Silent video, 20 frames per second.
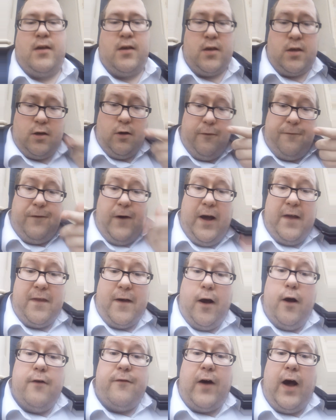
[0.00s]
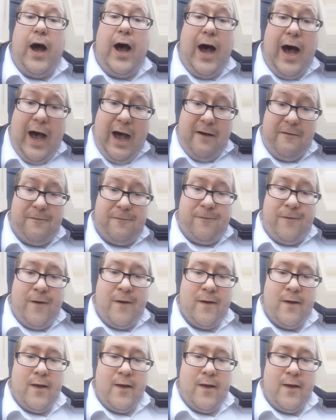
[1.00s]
you'll find that over half